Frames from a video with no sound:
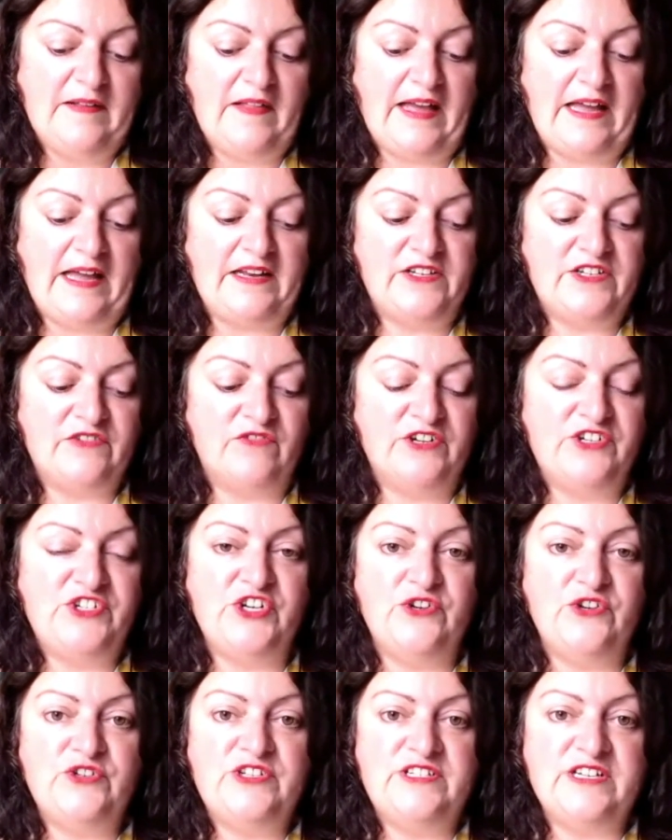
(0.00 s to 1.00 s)
and to
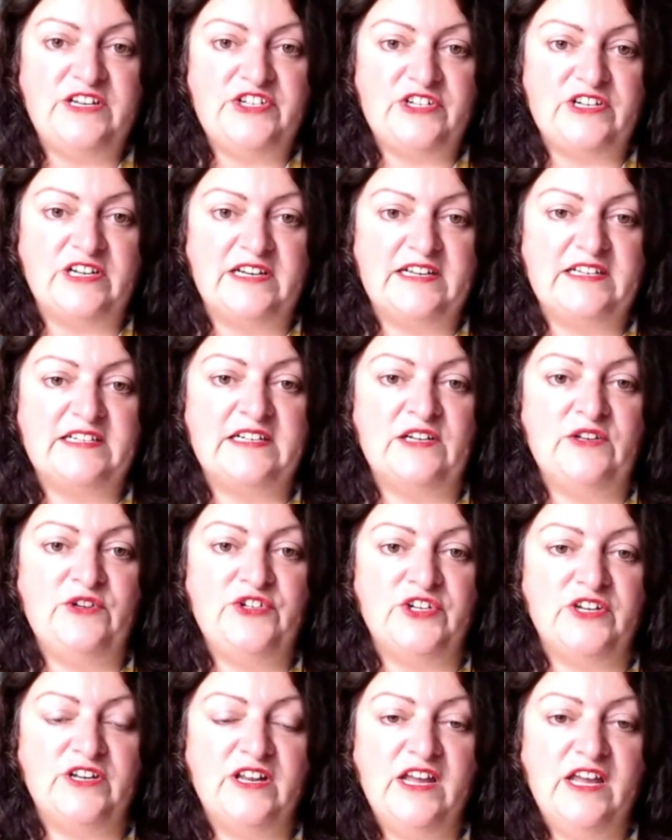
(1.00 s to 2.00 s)
reduce digital
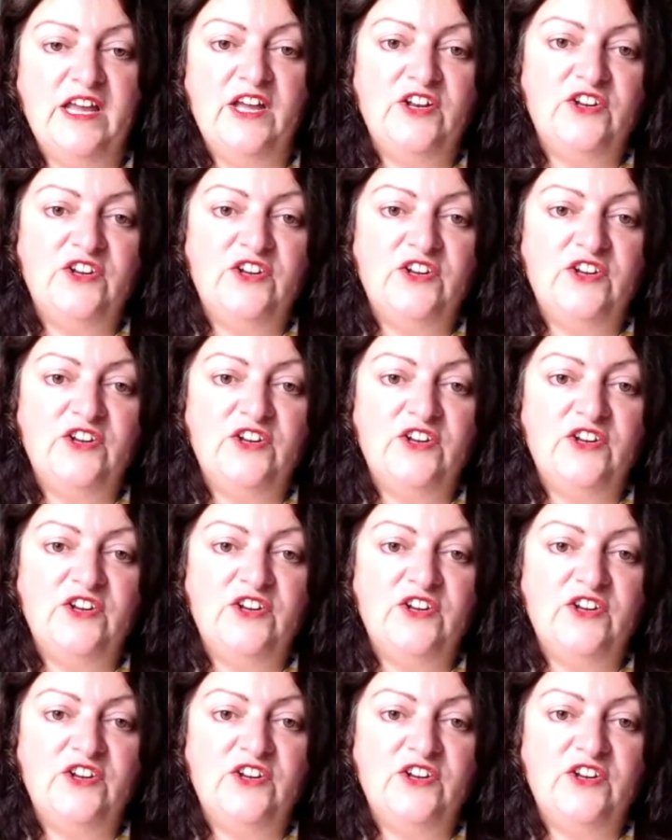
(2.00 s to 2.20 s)
exclusion,